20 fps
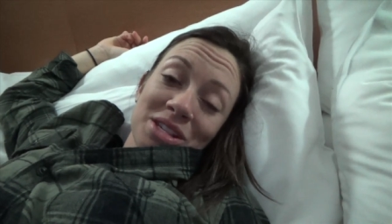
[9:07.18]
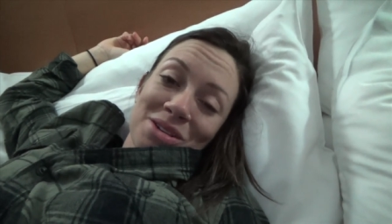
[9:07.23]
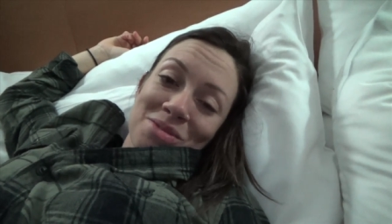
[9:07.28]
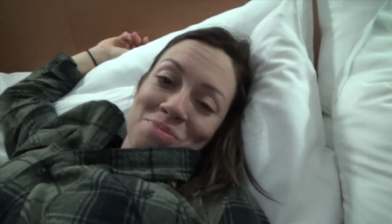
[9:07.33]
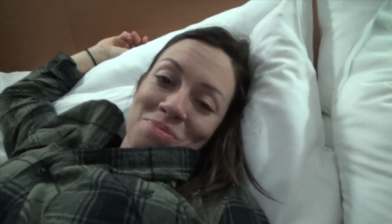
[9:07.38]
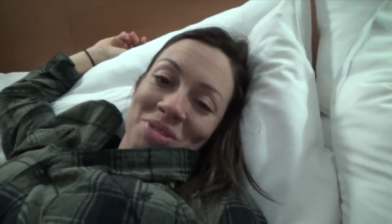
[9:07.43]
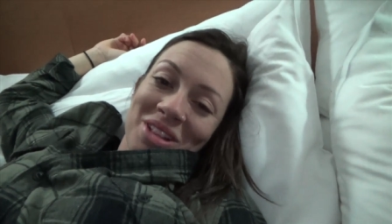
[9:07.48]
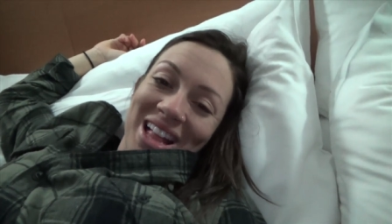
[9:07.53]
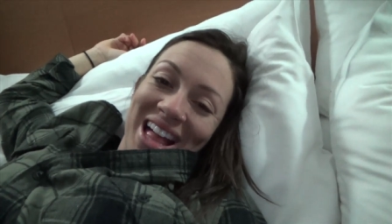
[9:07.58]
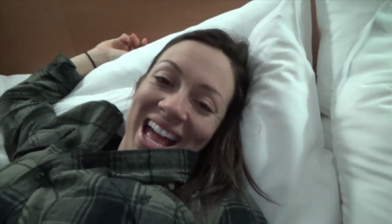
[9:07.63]
see a
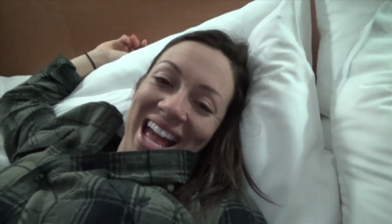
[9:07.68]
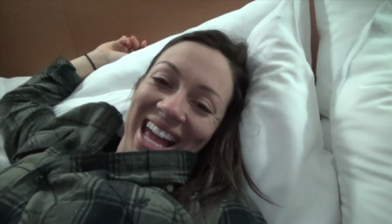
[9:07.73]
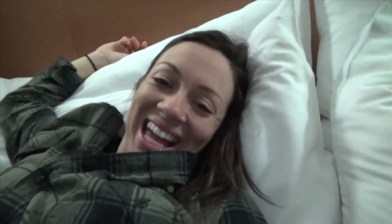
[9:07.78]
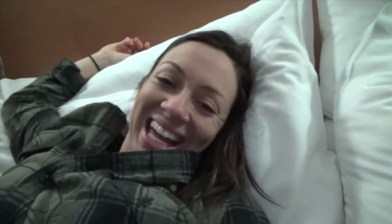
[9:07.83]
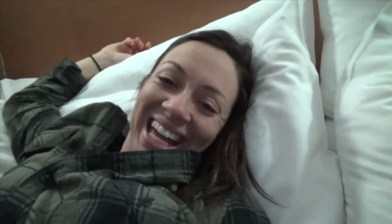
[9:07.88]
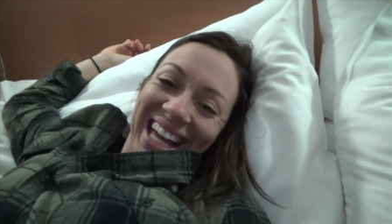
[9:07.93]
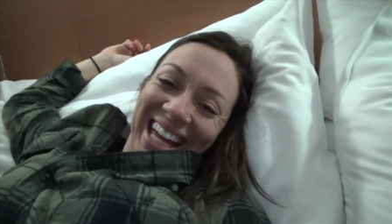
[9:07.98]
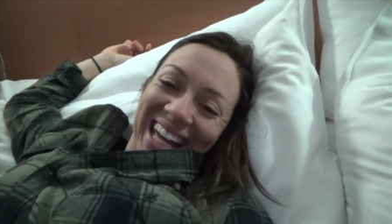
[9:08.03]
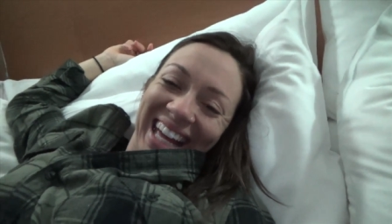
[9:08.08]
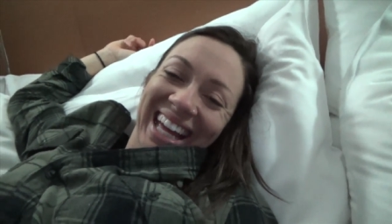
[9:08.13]

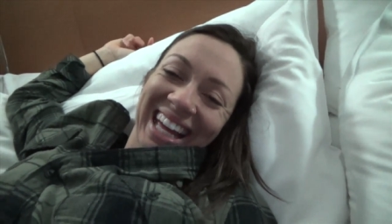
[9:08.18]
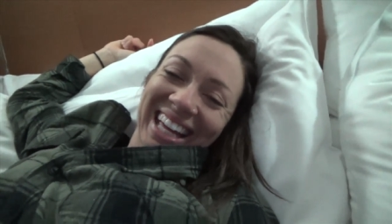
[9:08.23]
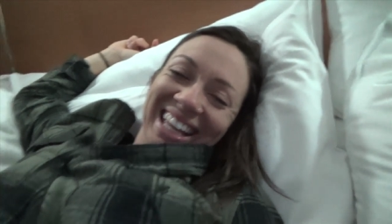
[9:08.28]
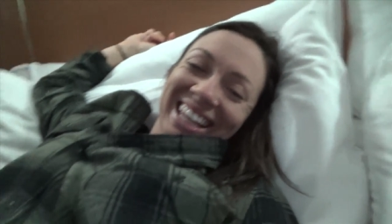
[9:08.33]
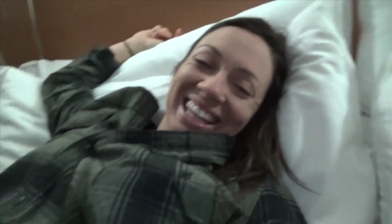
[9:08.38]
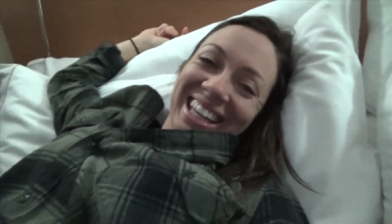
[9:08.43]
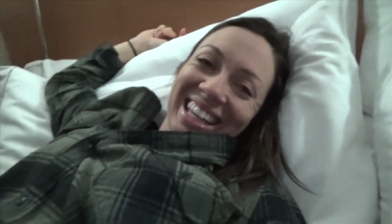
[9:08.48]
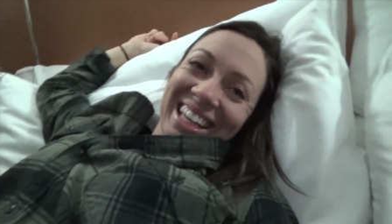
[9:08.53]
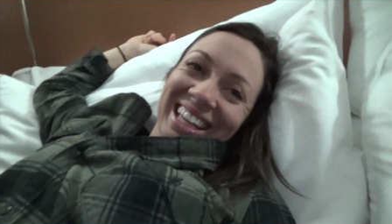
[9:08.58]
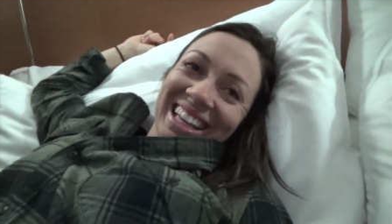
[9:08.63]
play.
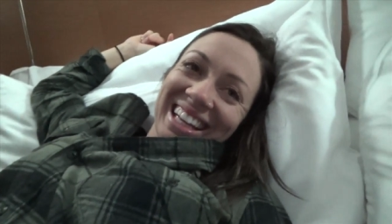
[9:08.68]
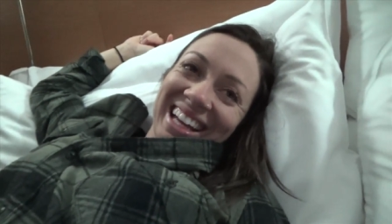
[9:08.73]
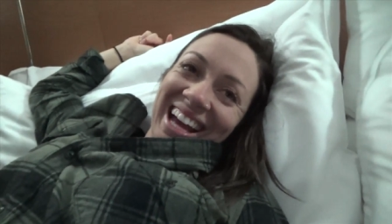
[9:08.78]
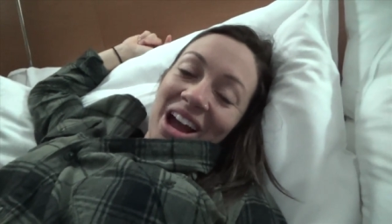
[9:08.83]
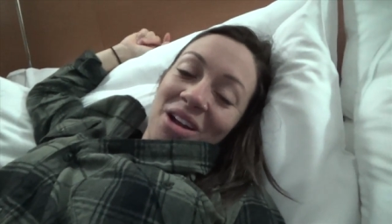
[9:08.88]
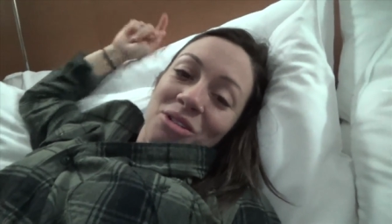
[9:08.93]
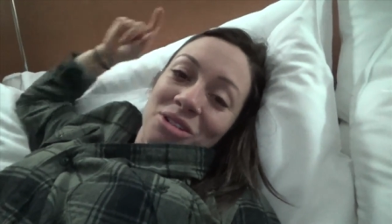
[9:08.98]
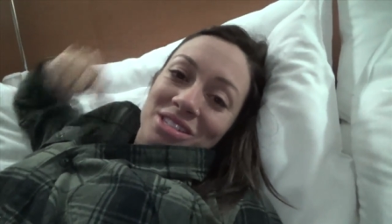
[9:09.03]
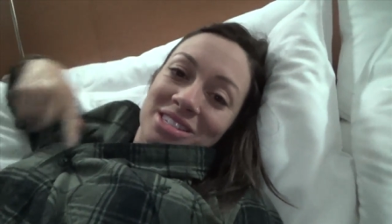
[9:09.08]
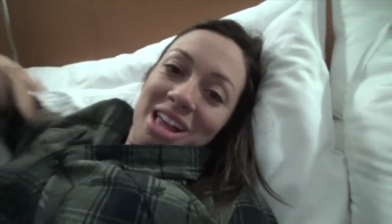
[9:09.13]

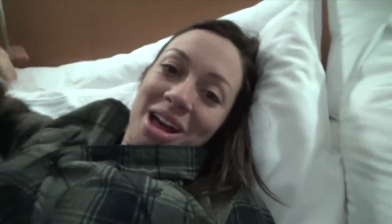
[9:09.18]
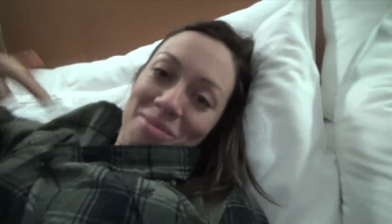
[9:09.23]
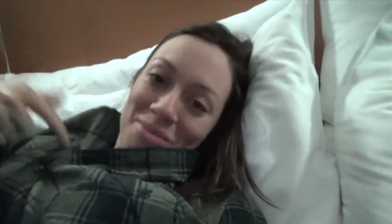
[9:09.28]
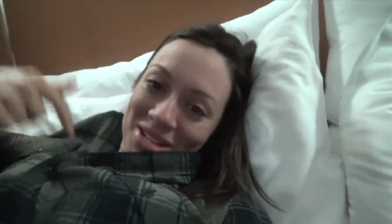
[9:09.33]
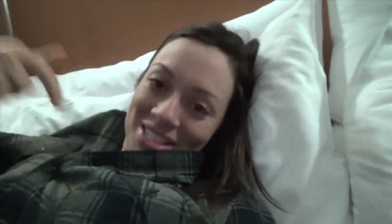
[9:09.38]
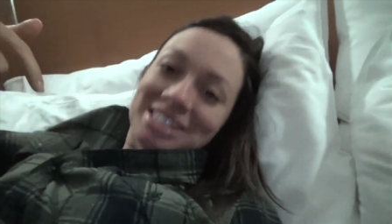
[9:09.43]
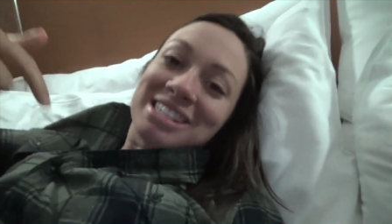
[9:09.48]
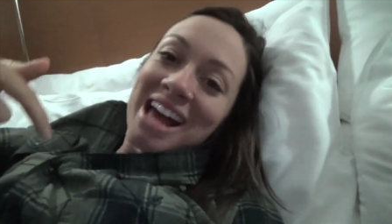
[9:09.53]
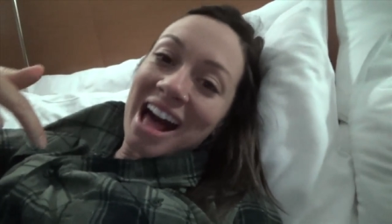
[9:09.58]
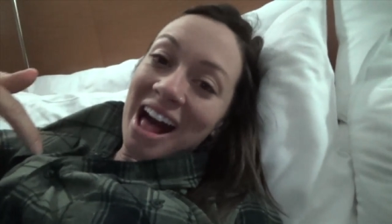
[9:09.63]
I will slap
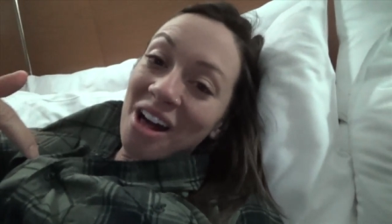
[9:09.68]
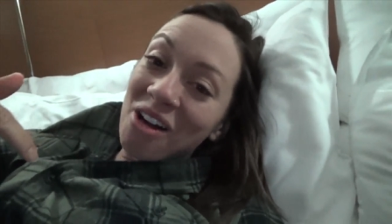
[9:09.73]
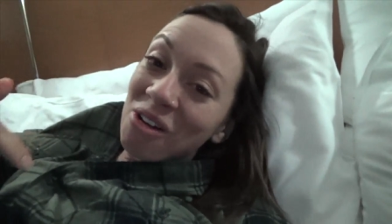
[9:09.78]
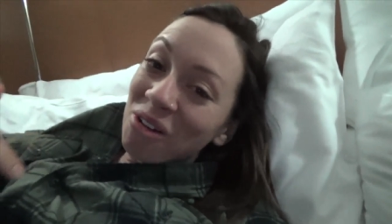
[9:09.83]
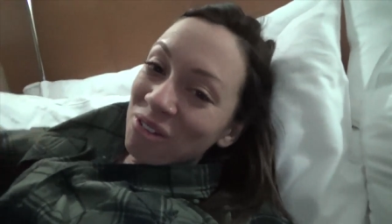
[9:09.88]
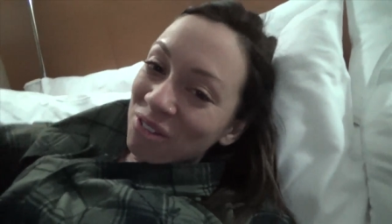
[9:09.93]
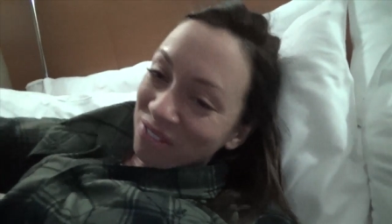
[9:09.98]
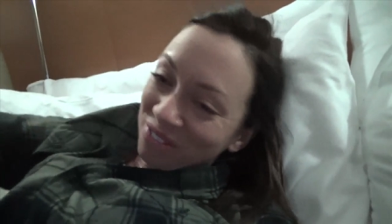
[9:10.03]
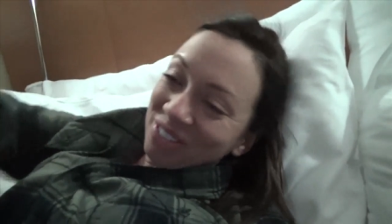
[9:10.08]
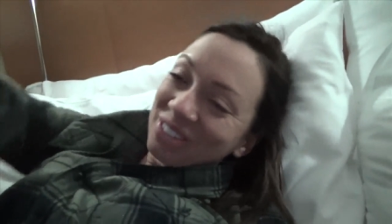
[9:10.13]

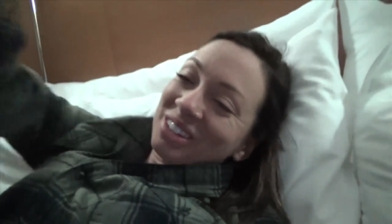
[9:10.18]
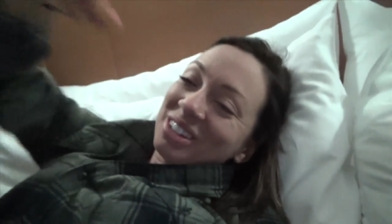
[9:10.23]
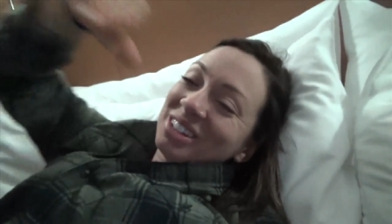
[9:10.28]
myself.